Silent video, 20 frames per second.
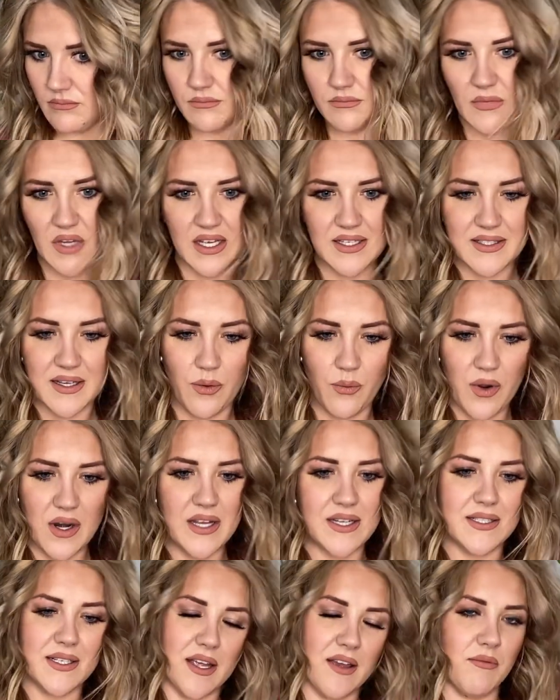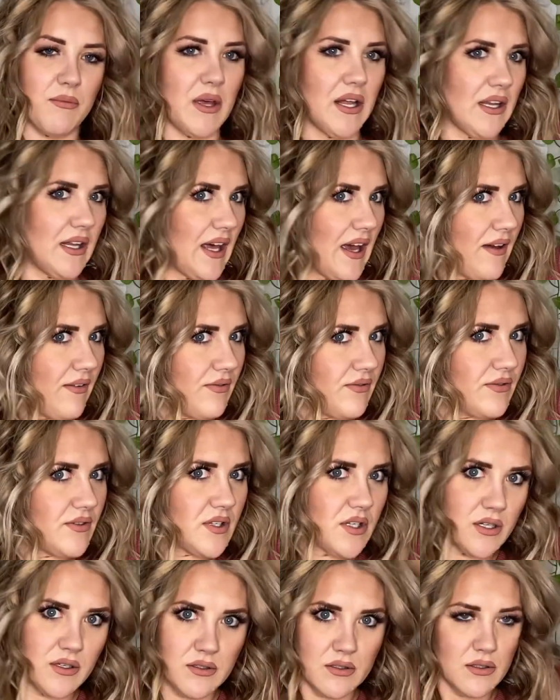Because I want it to give me a
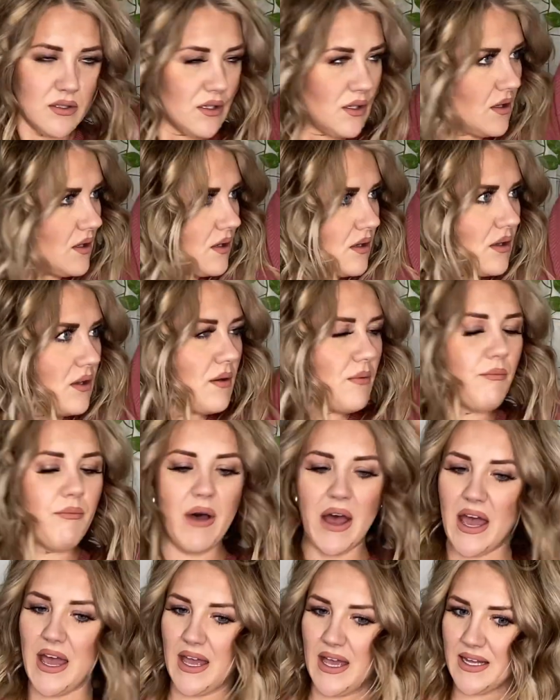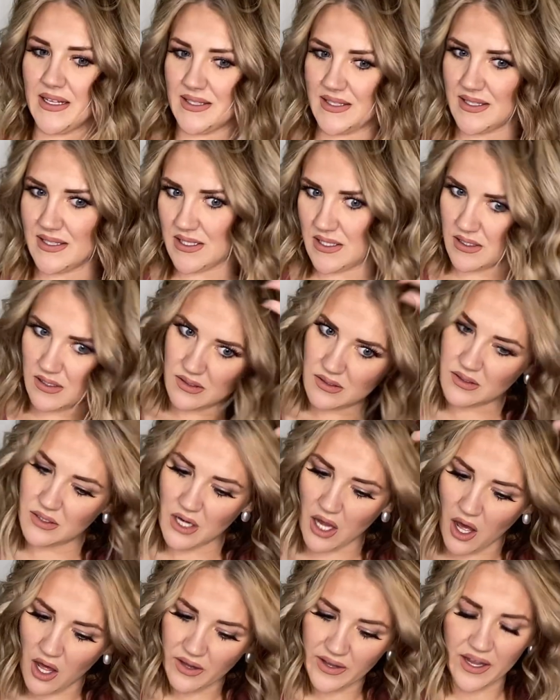lift, but it's
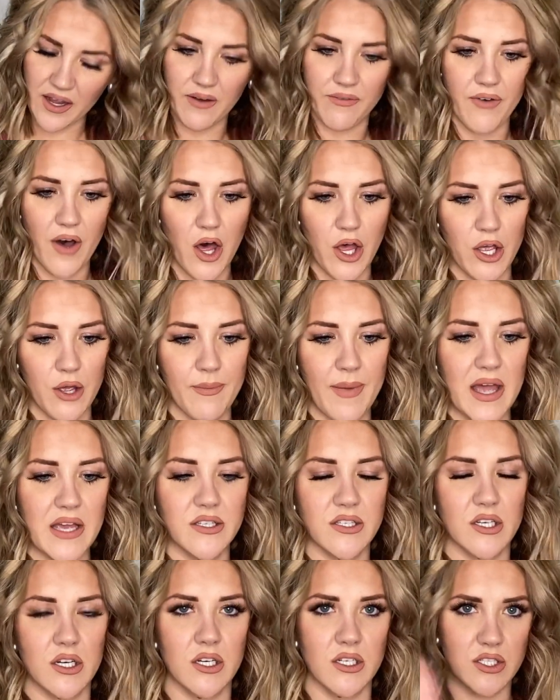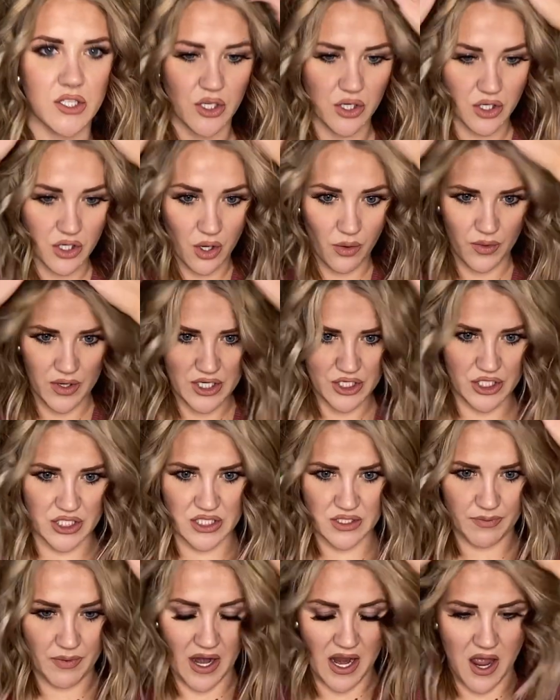not like a volumizer. So you don't want to
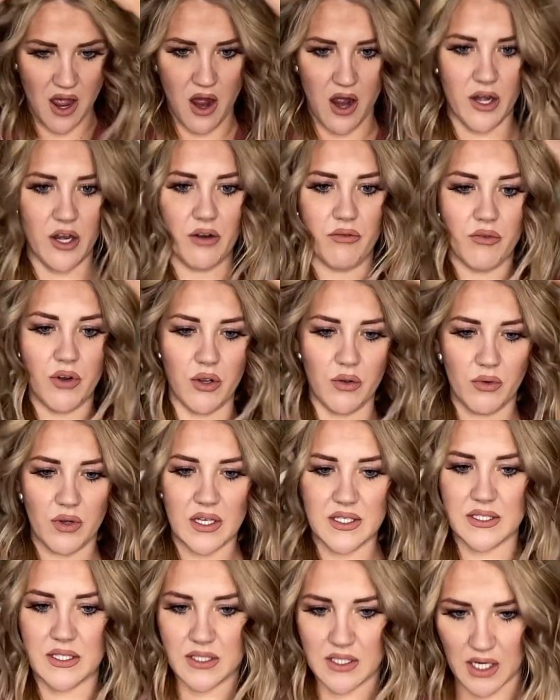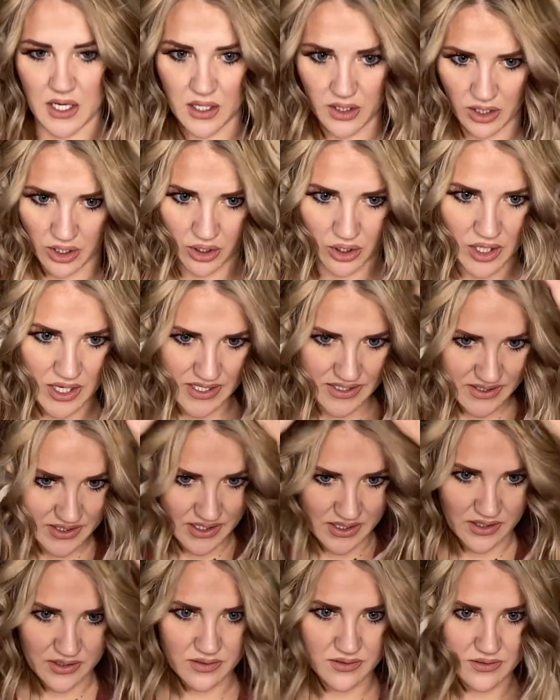just spray it on your root because it's going to look
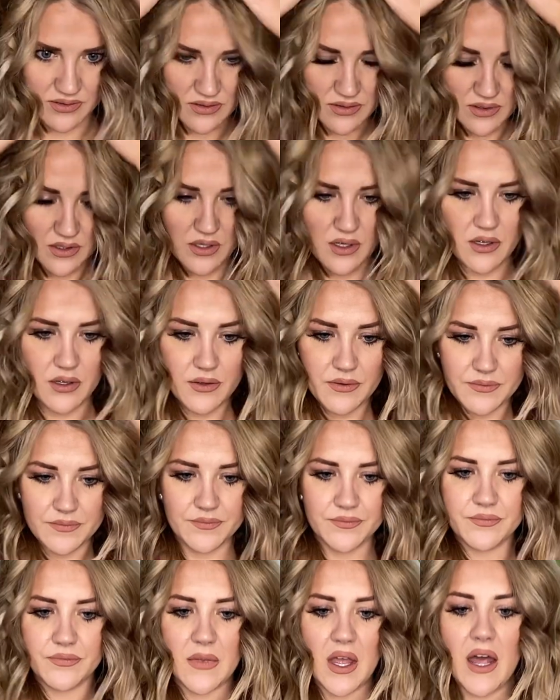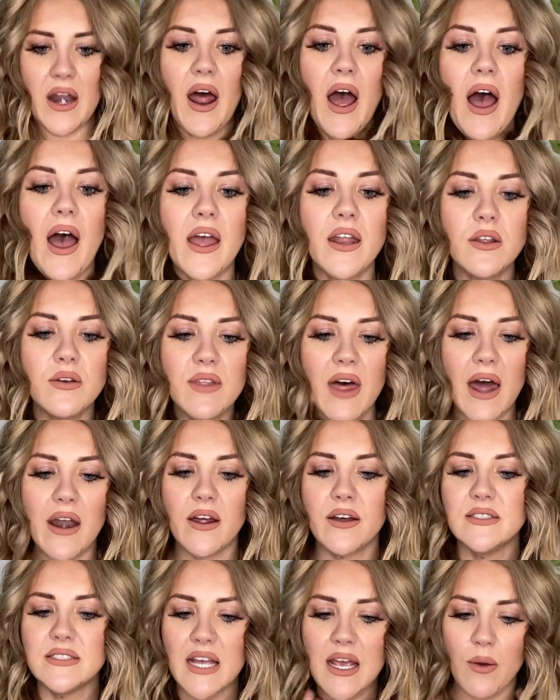crazy. And I do that
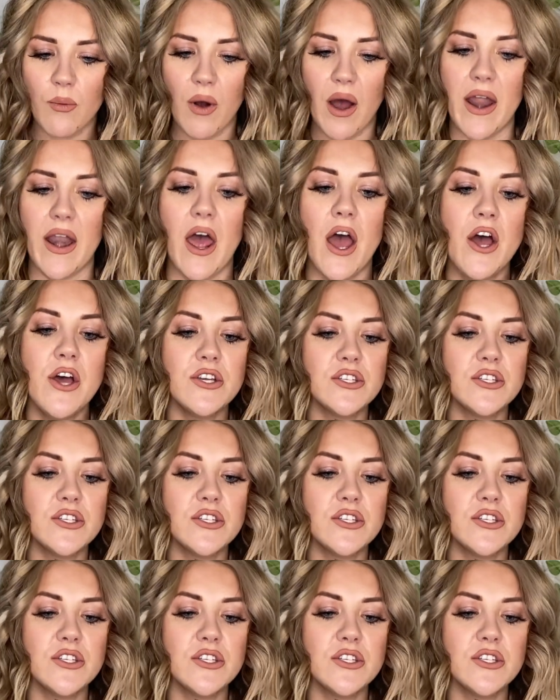on day 1.